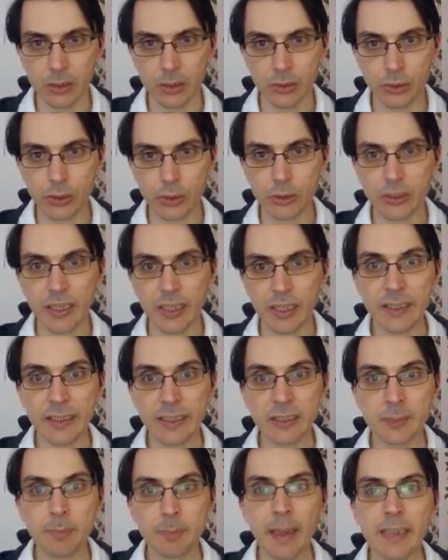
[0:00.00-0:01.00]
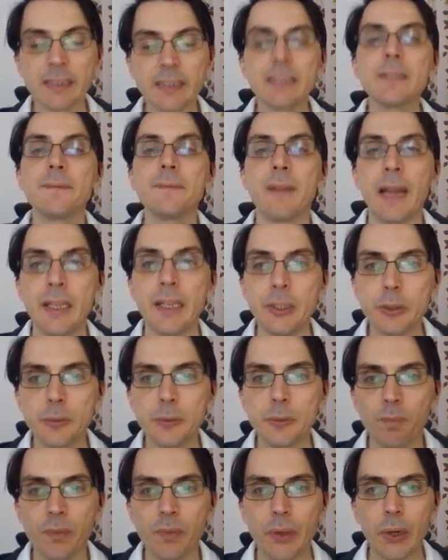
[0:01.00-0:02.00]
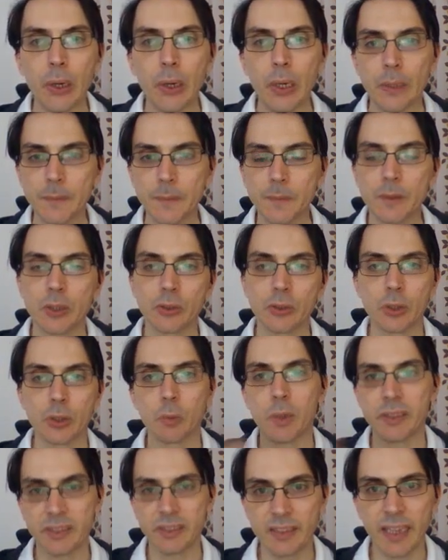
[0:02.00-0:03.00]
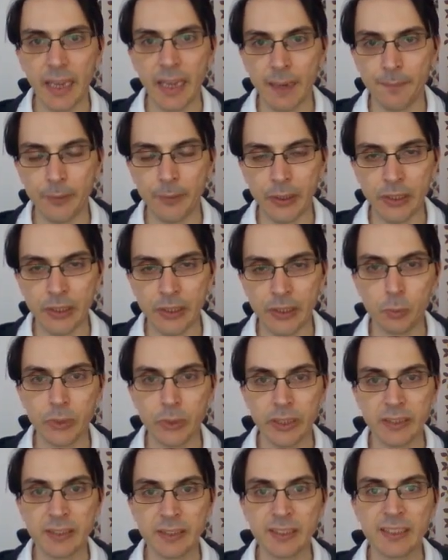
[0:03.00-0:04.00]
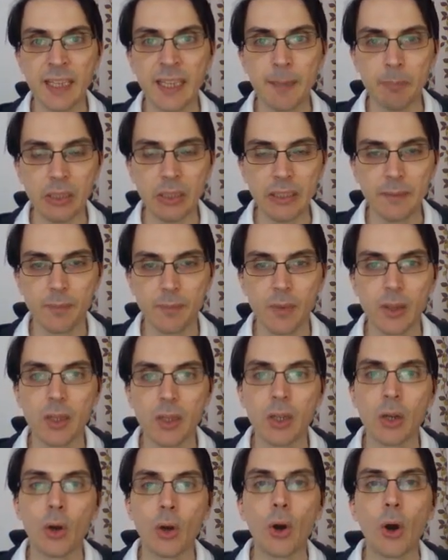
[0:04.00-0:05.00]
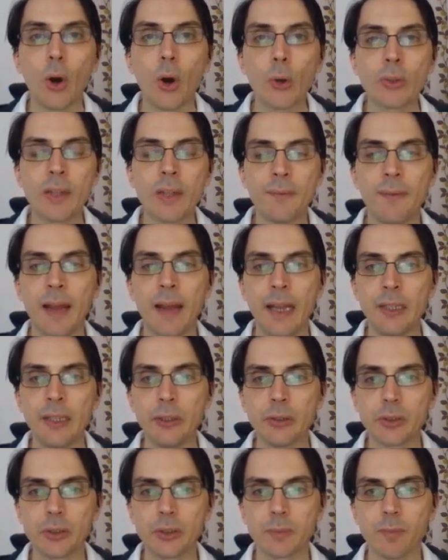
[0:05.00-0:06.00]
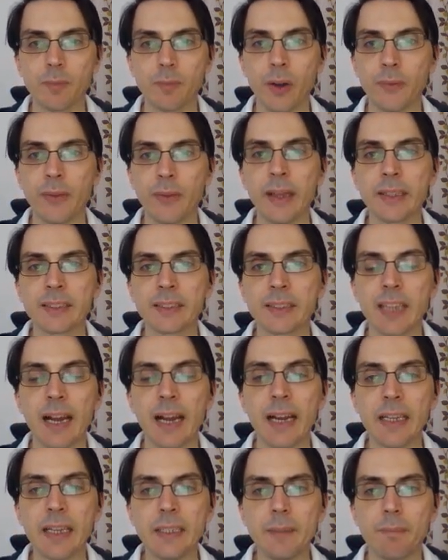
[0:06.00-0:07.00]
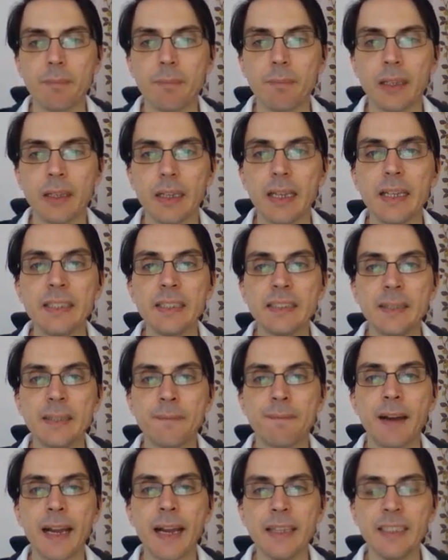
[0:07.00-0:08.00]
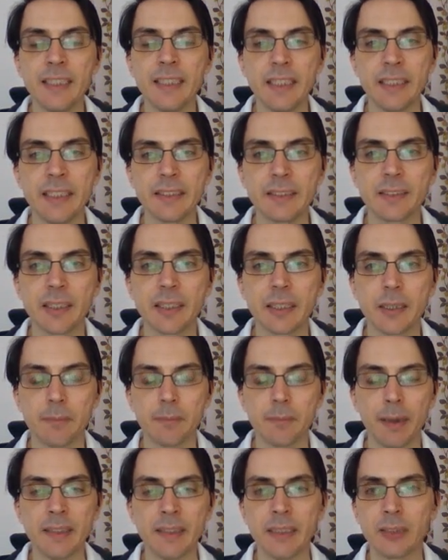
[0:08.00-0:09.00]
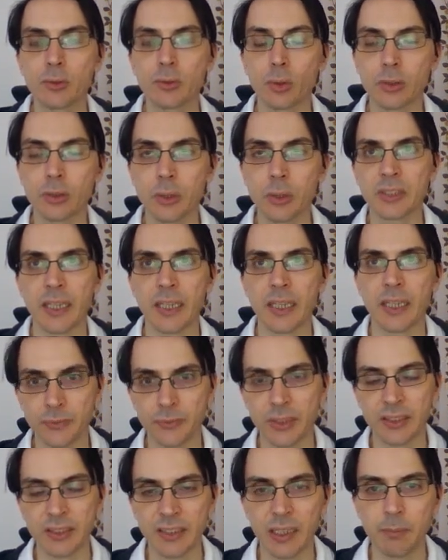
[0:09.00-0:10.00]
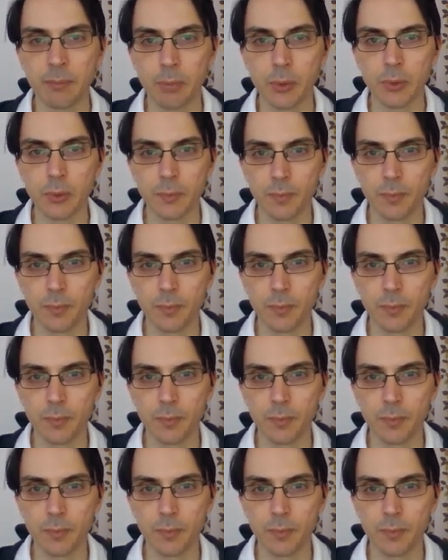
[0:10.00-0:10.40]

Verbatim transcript: to the expected value of, so what's the average? We are summing all the values of xi and dividing it by the total size of the sample.